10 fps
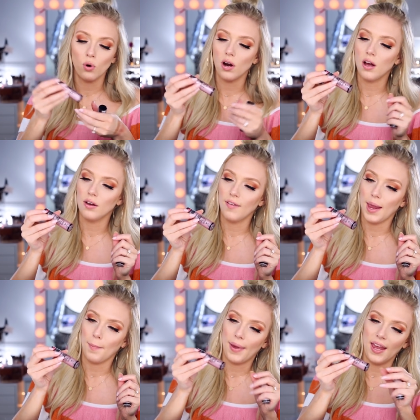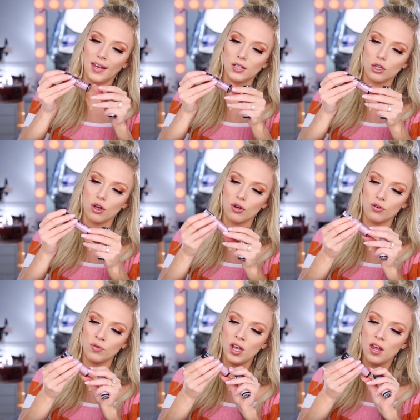more of a pink
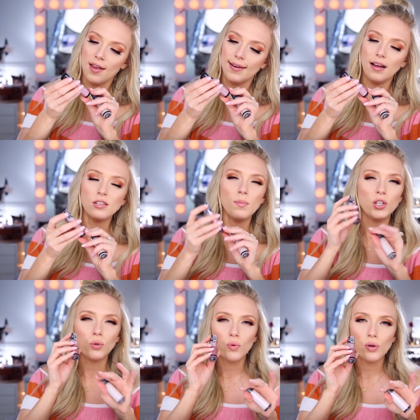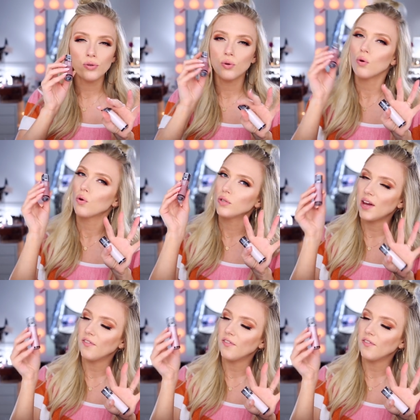tone, not so much a rose gold,